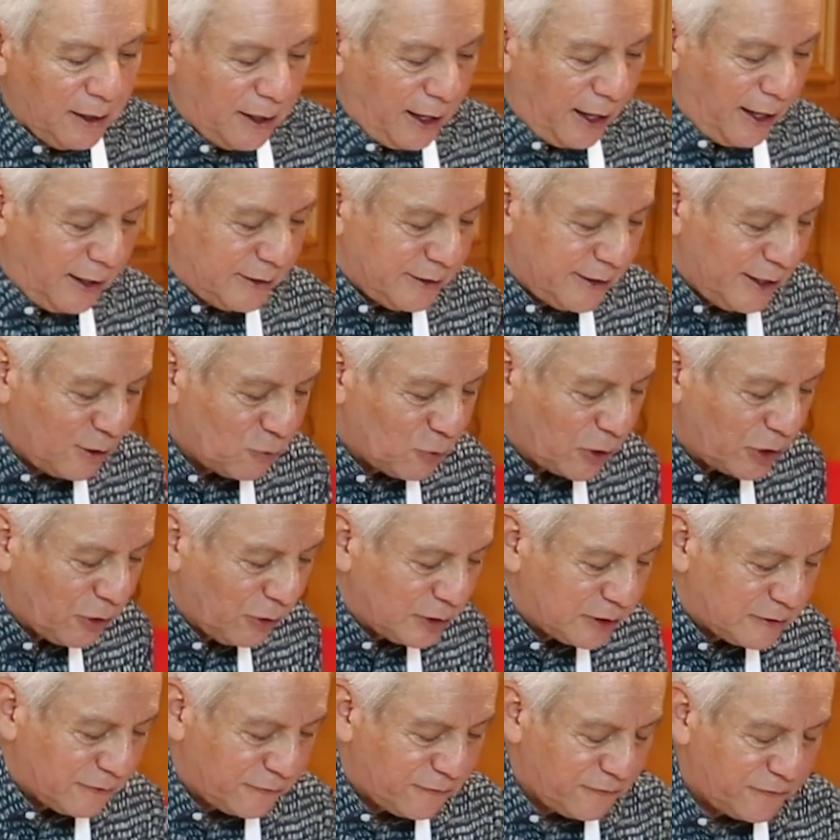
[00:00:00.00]
And then we're
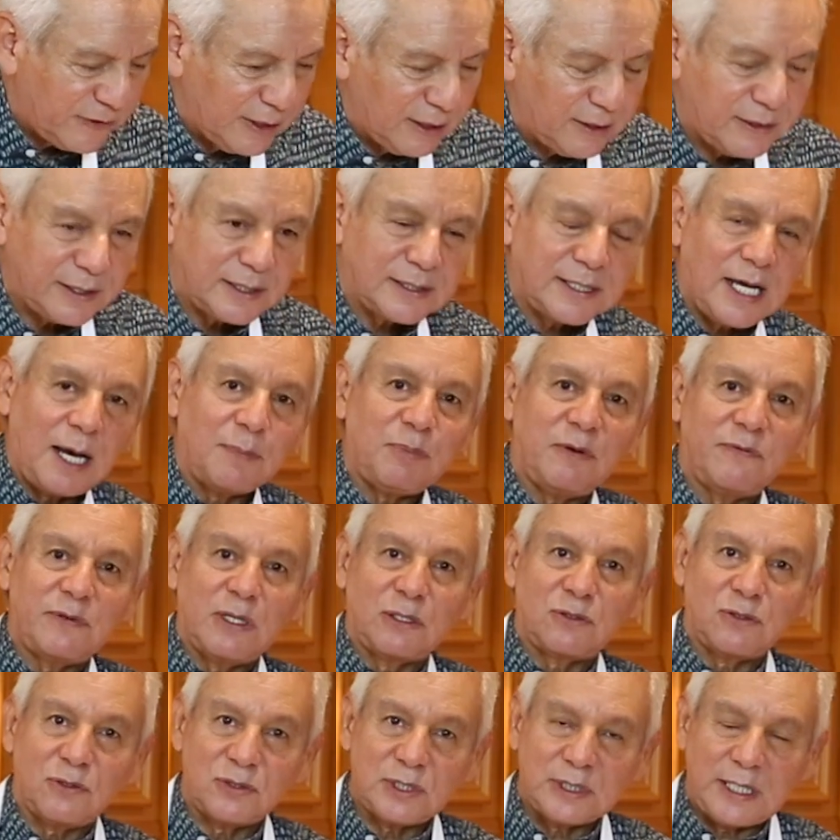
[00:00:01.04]
going to fill the top of the
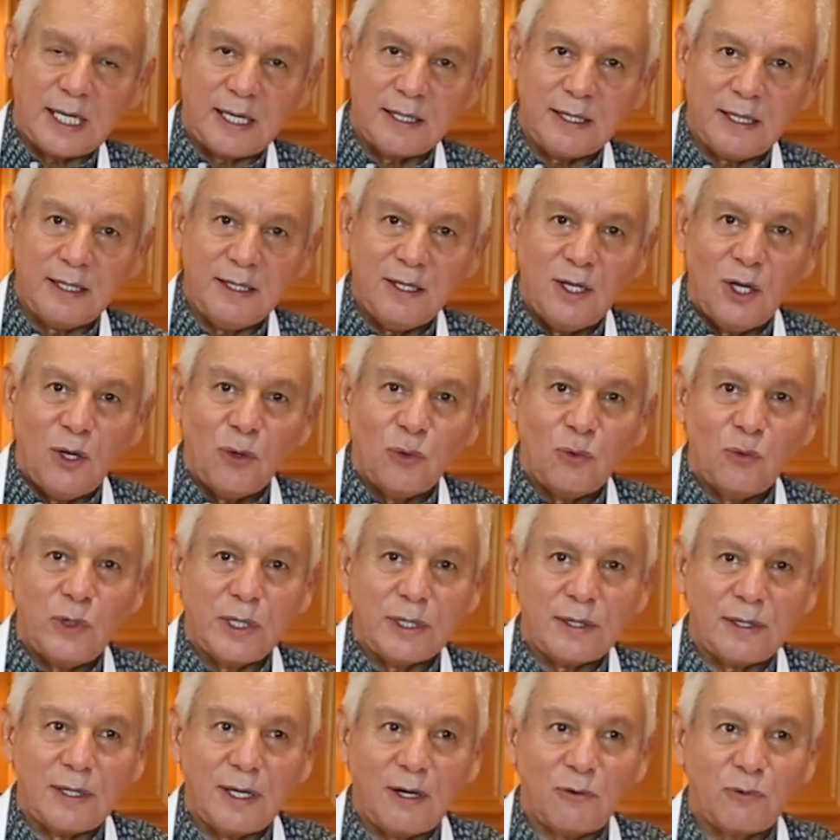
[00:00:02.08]
tostada
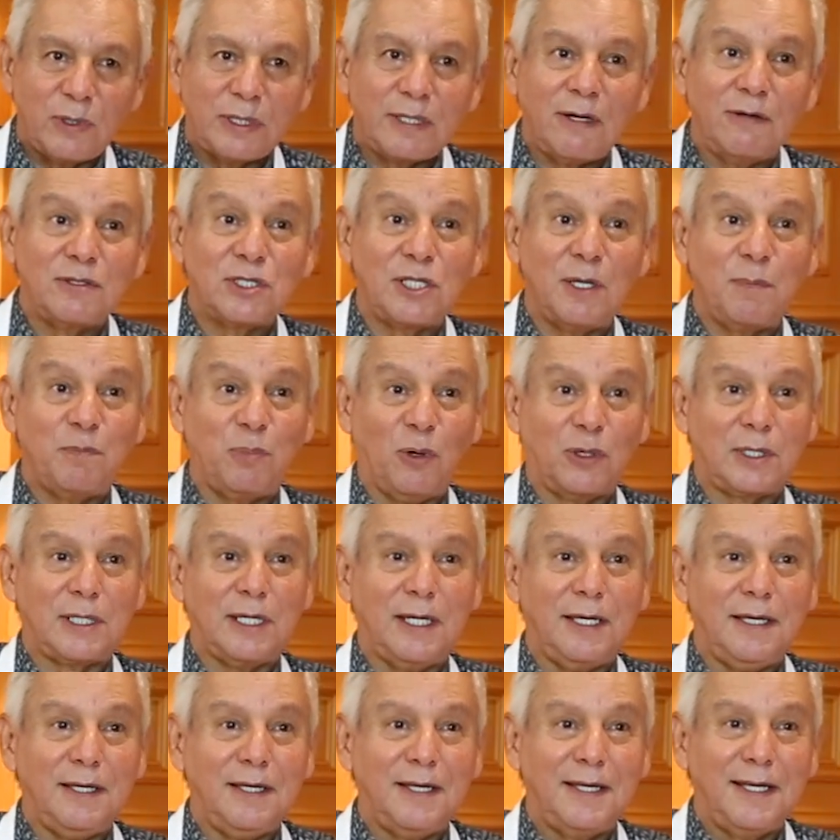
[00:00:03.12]
with our
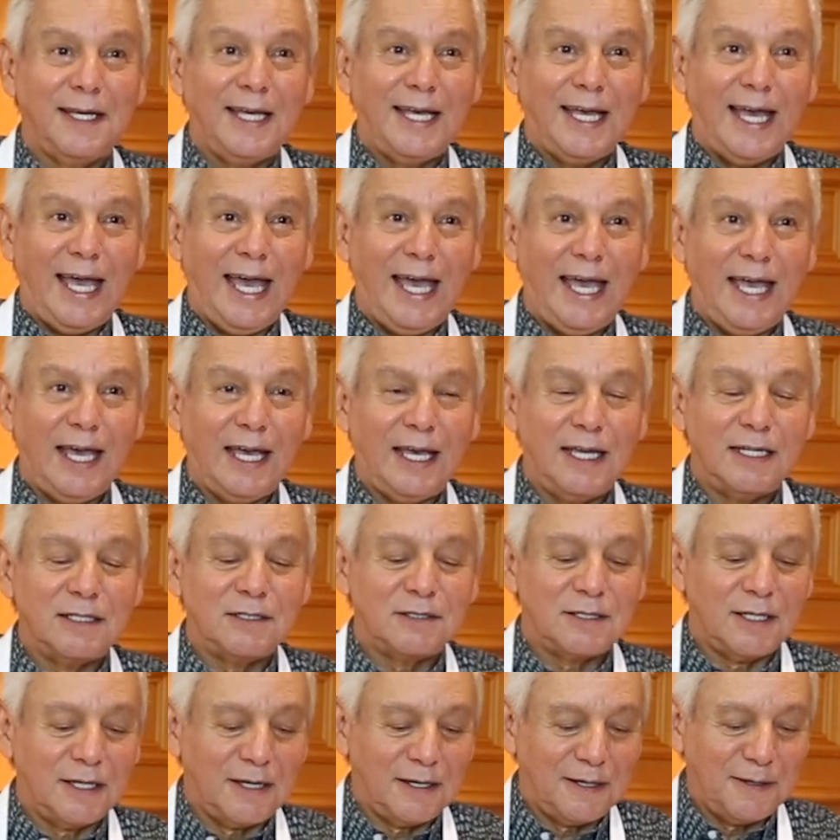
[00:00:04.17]
chipotle
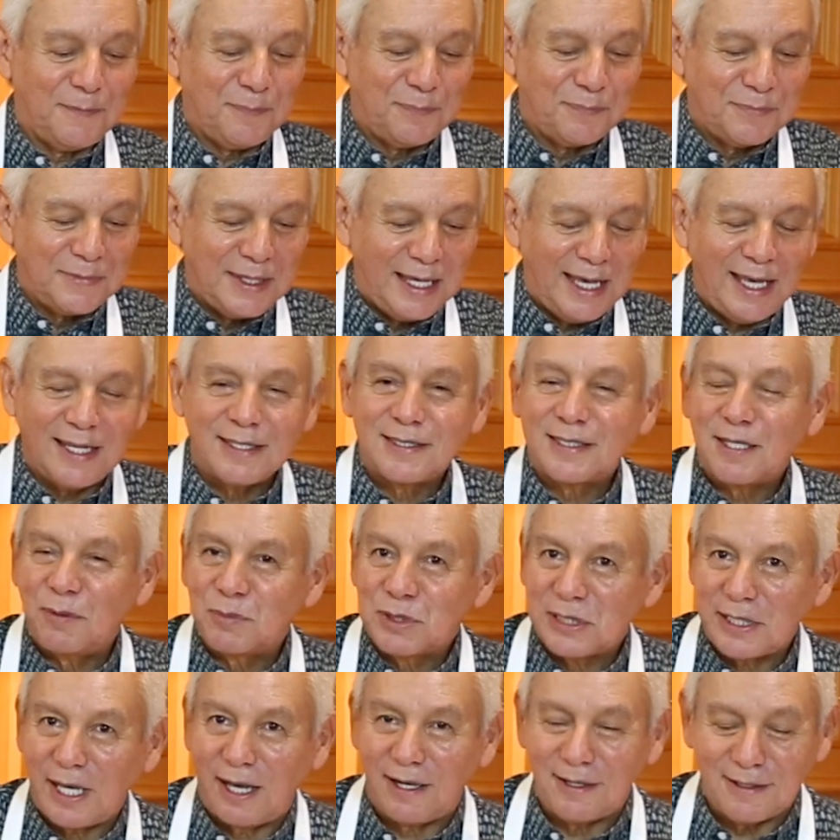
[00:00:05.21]
and some
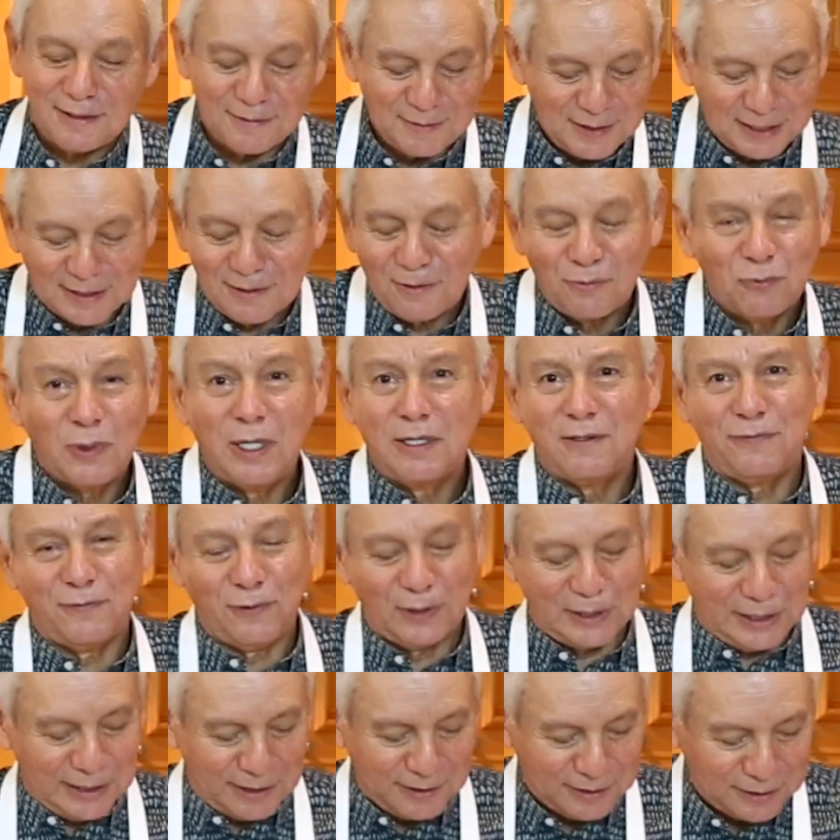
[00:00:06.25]
salad. It's a wonderful
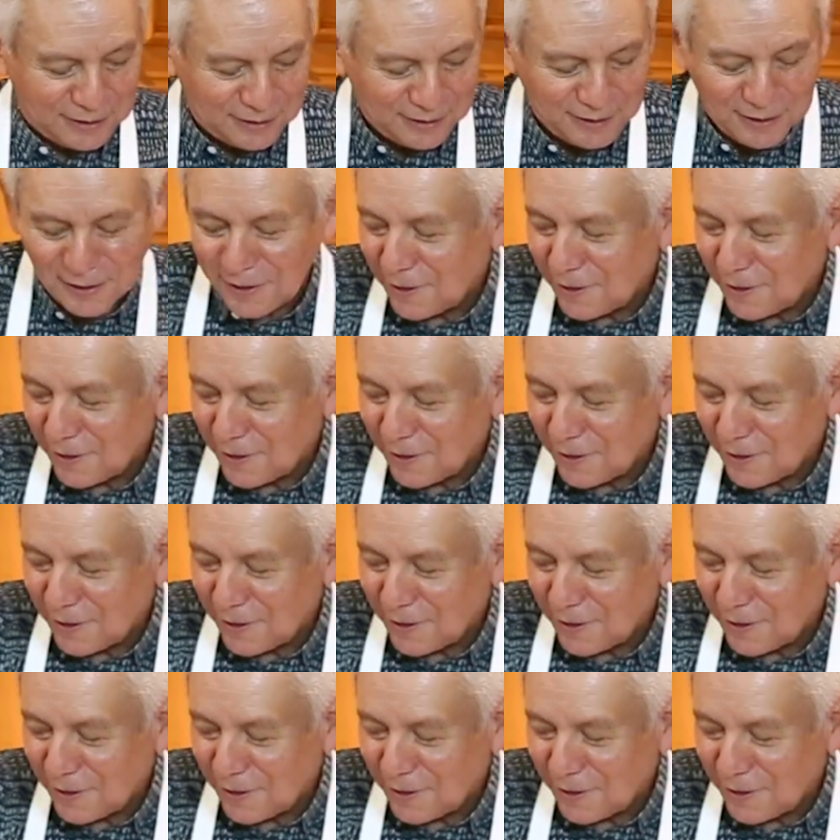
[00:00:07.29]
dish.